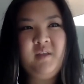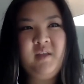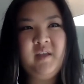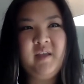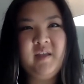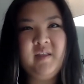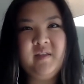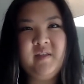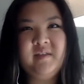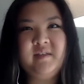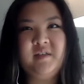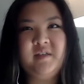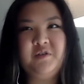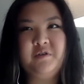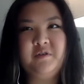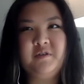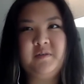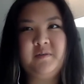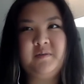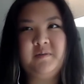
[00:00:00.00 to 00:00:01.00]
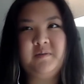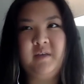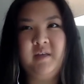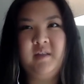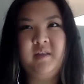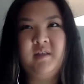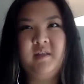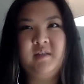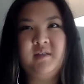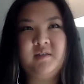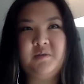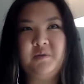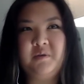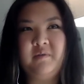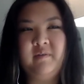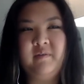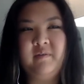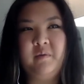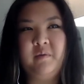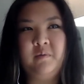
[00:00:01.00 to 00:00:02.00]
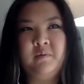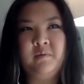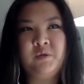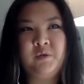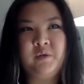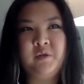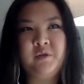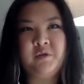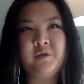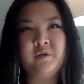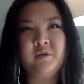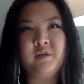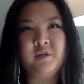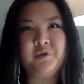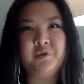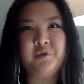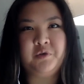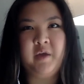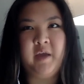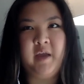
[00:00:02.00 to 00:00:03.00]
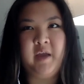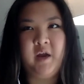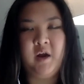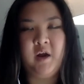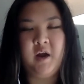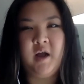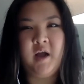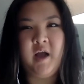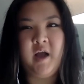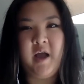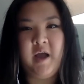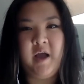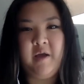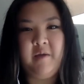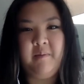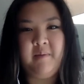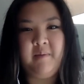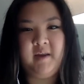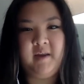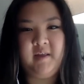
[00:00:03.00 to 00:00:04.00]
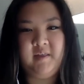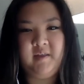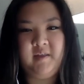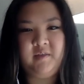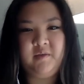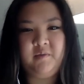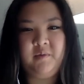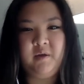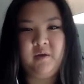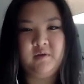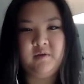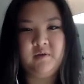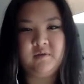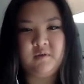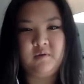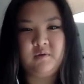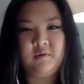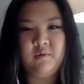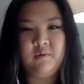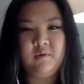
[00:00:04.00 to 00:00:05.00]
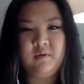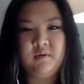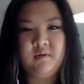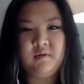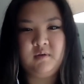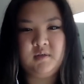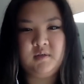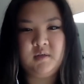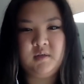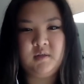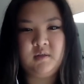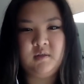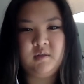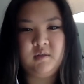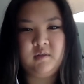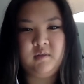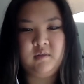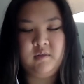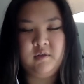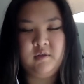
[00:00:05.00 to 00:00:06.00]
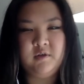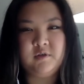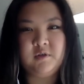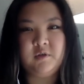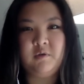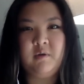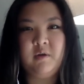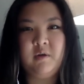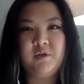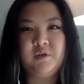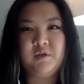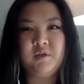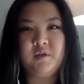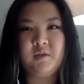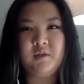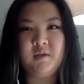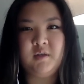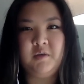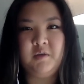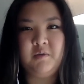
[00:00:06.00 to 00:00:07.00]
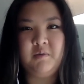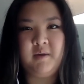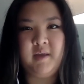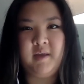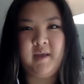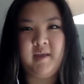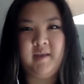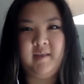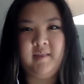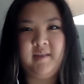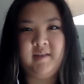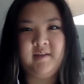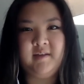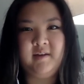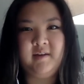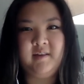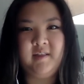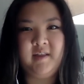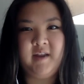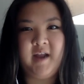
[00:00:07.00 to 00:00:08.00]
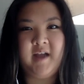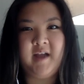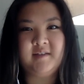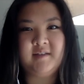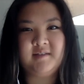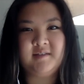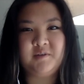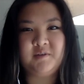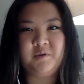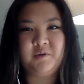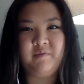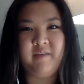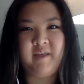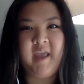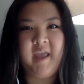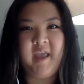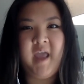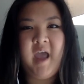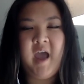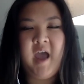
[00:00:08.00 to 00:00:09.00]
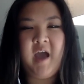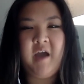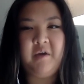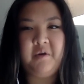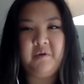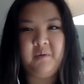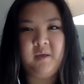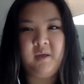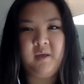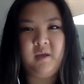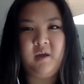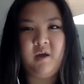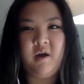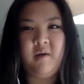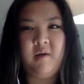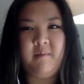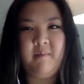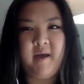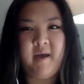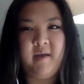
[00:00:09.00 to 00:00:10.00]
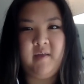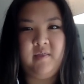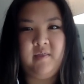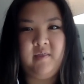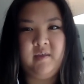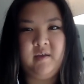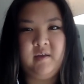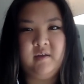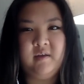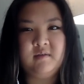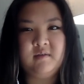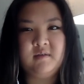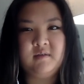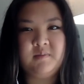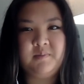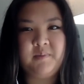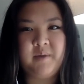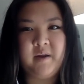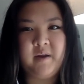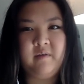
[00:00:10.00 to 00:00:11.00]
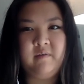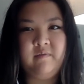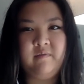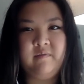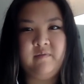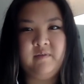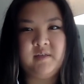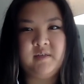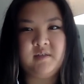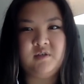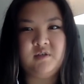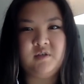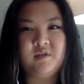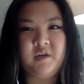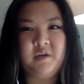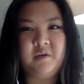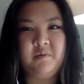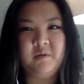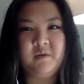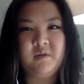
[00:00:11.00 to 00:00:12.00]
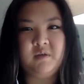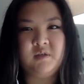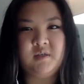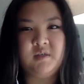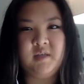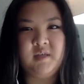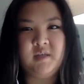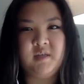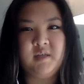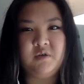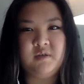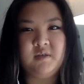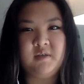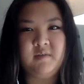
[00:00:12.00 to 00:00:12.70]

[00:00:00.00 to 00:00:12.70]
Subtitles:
in this sort of like stranger digital era, and I think that we also, there's a question in the Q&A that asks sort of like, how do we combat the spread of disingenuous and dangerous